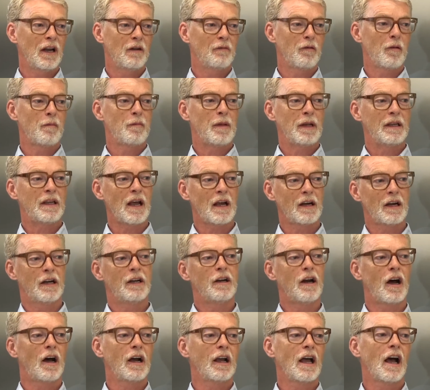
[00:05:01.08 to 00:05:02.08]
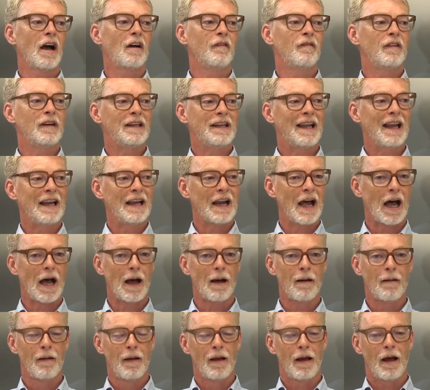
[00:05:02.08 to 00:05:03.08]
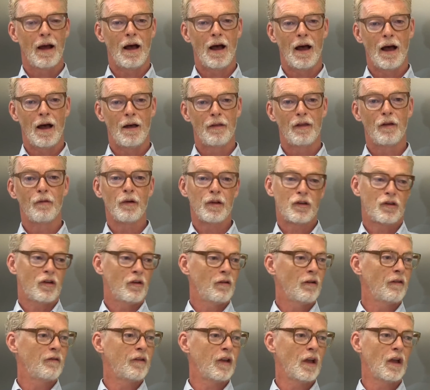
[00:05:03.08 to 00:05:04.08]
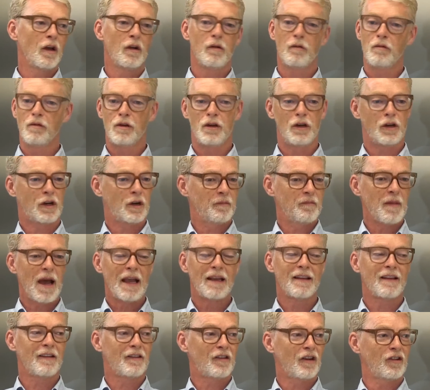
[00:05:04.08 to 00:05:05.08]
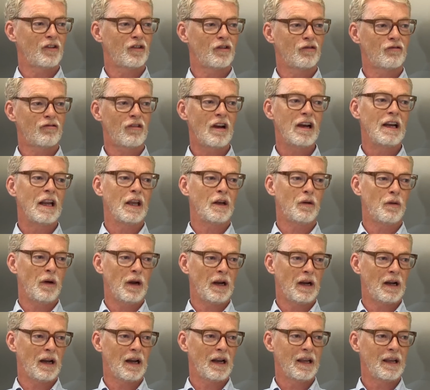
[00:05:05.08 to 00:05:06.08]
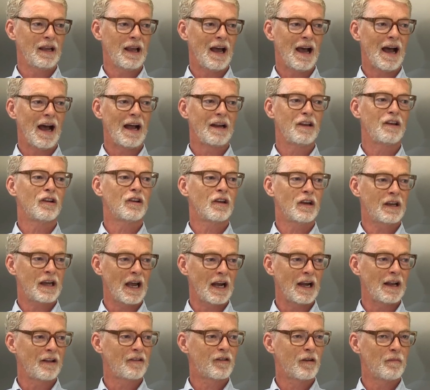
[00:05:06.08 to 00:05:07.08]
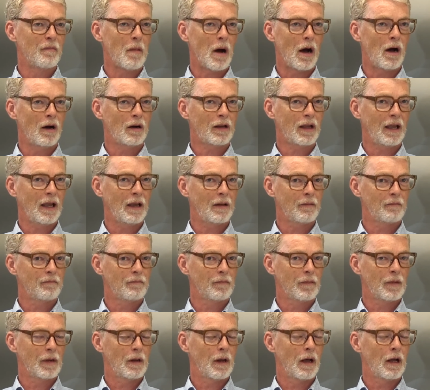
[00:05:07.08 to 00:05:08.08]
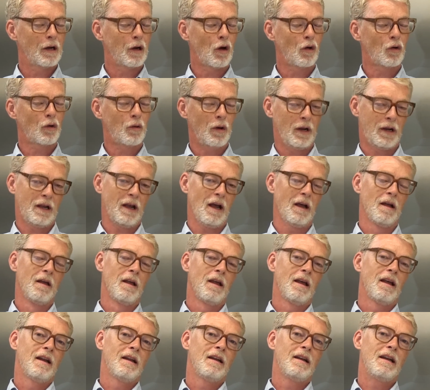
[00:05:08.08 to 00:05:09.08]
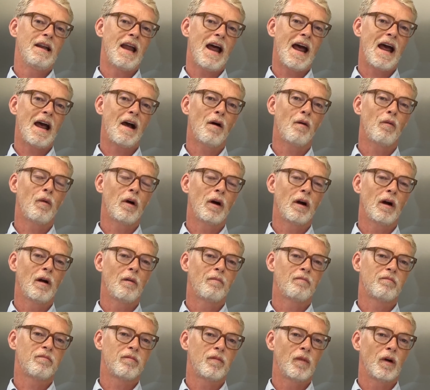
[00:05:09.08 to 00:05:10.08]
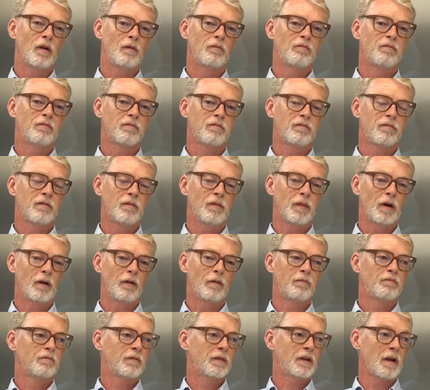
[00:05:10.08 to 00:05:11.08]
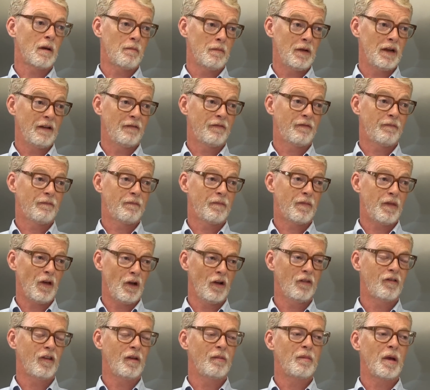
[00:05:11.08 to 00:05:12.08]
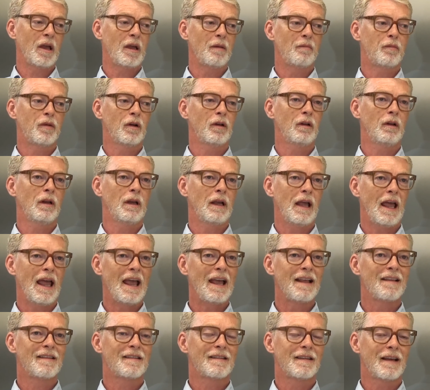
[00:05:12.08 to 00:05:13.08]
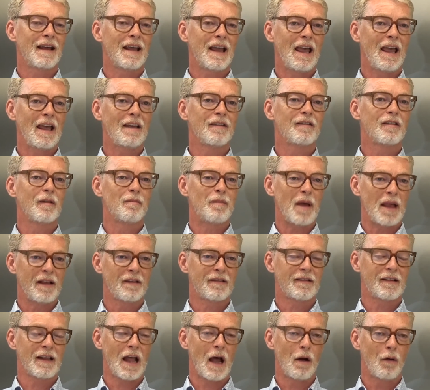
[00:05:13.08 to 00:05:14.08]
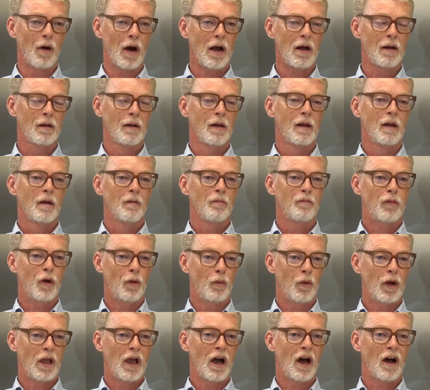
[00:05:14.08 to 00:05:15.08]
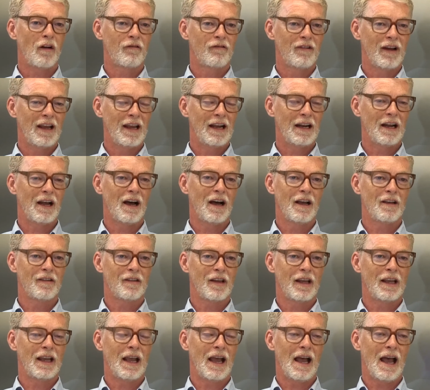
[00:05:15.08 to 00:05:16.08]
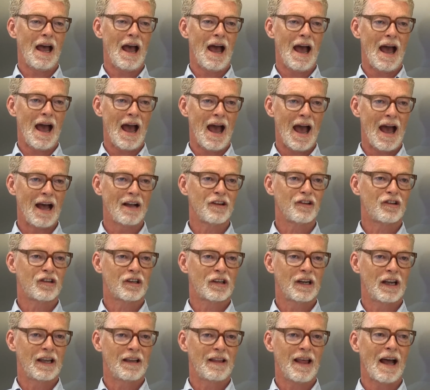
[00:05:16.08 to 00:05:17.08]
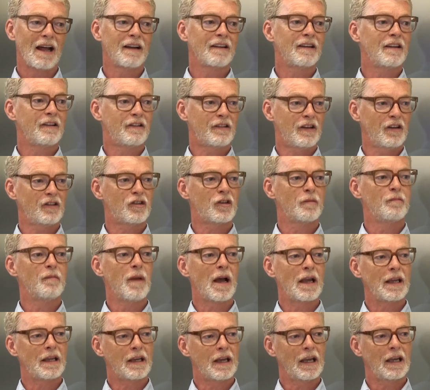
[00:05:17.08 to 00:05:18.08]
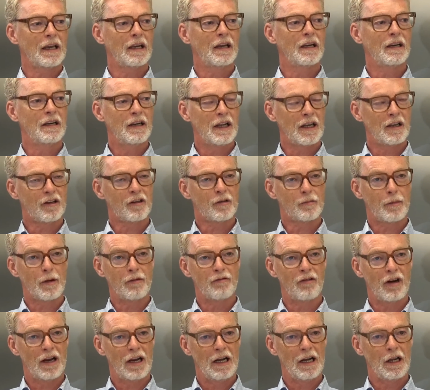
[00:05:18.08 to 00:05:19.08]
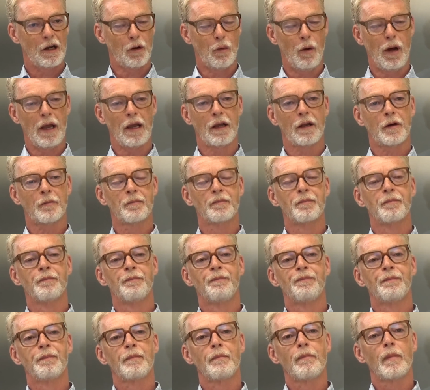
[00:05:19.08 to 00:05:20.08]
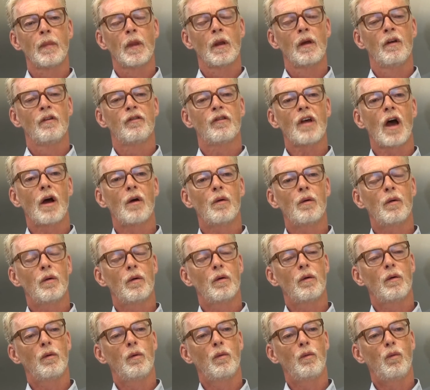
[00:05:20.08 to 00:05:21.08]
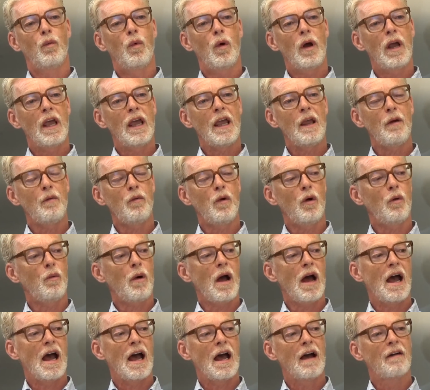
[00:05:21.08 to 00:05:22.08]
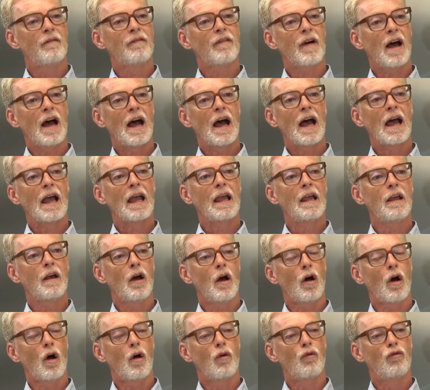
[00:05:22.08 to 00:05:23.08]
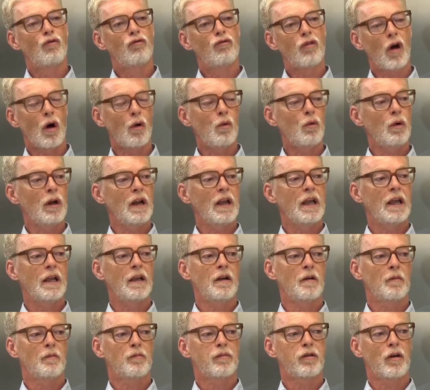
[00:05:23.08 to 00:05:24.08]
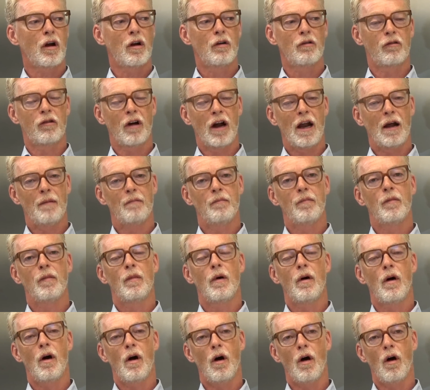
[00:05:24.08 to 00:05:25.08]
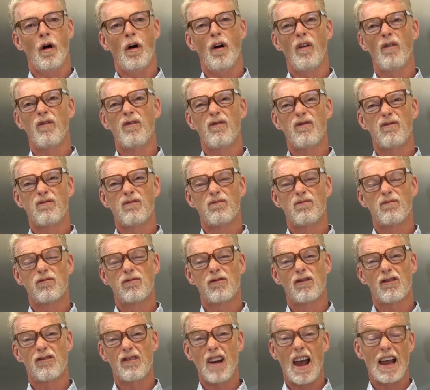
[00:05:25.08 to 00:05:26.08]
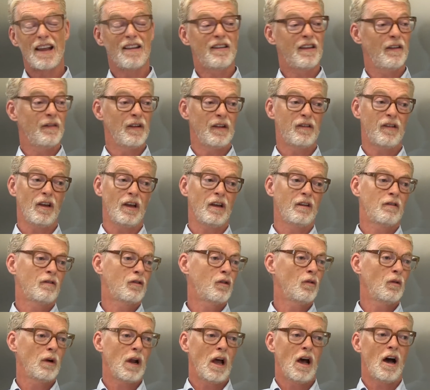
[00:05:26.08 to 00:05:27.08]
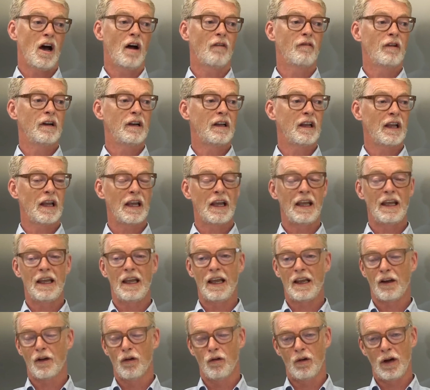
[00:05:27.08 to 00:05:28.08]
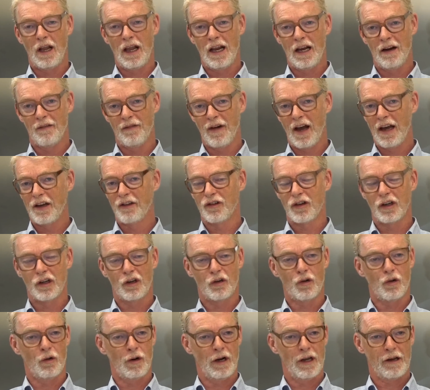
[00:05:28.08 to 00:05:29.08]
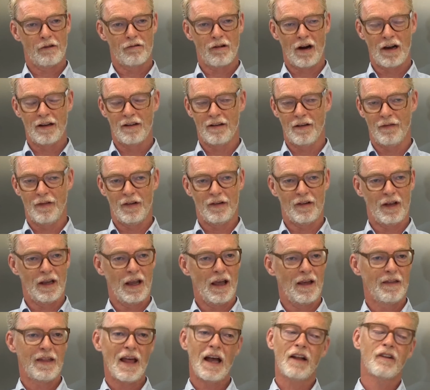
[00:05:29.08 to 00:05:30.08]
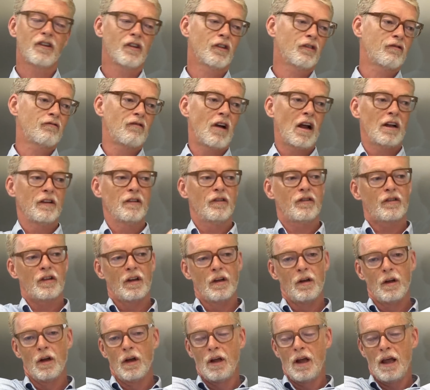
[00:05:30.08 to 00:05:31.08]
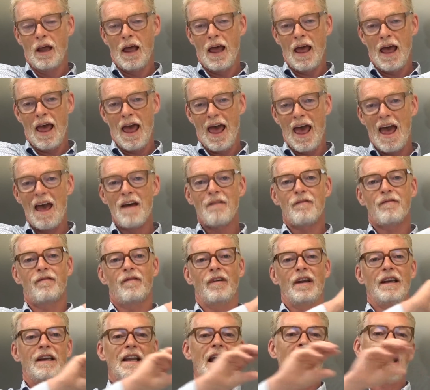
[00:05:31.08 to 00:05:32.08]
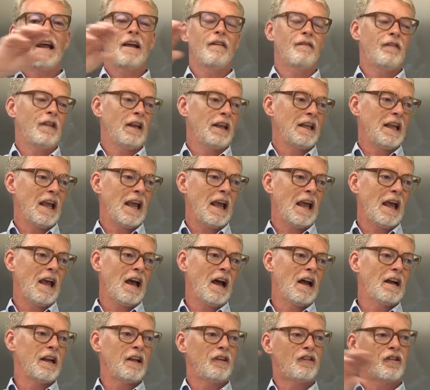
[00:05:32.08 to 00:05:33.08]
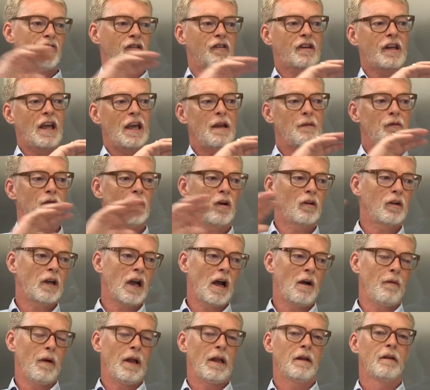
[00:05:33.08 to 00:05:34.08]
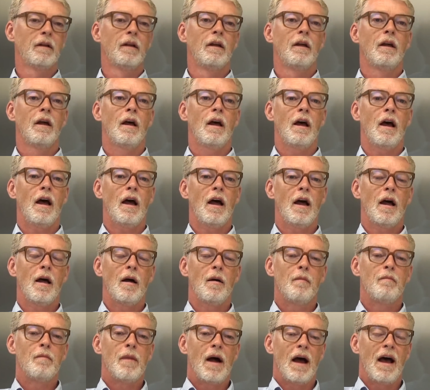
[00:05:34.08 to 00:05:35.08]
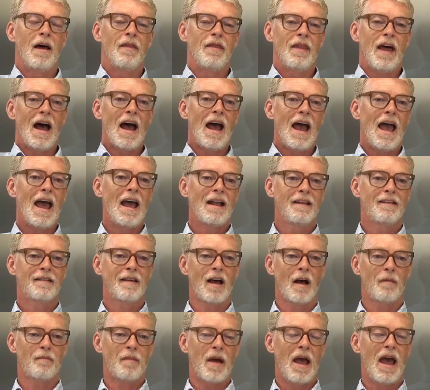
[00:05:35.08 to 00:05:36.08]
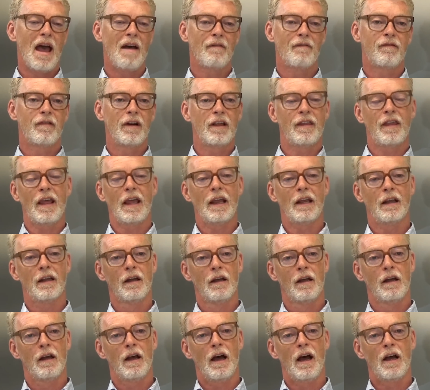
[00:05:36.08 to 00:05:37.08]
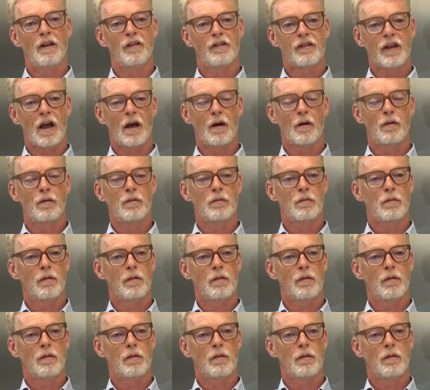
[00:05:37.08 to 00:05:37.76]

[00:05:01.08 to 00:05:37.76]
It would be done at night over dinner. There were two of you. You could make decisions really quickly, and you could get it to market a lot quicker. Now we're a company of 30 people. It's a bit slower, but we are realizing actually that decision making needs to be really quick. So we will have a rolling program of creativity, call it R&D, call it innovation, call it creativity, and that just runs every day of the year, and it just keeps on going, and that heads up everything. And so